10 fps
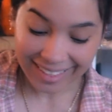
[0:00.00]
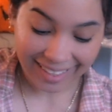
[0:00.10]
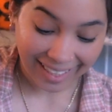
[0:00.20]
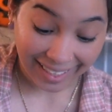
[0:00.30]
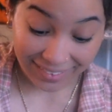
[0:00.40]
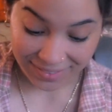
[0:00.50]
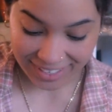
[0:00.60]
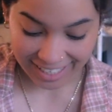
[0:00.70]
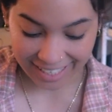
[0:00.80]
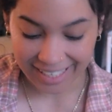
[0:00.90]
he gave
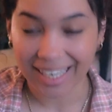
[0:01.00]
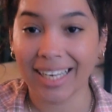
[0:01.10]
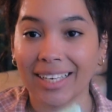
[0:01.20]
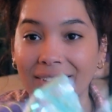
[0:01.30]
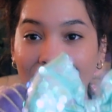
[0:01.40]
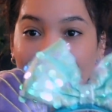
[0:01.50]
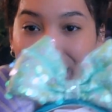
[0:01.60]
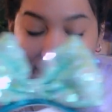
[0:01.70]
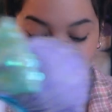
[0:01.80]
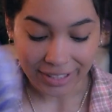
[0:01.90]
me
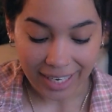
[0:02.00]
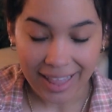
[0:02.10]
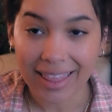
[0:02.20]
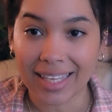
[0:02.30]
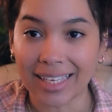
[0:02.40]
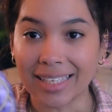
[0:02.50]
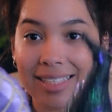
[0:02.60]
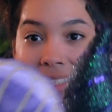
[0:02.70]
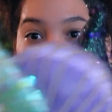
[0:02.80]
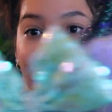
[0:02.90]
were
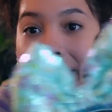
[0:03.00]
these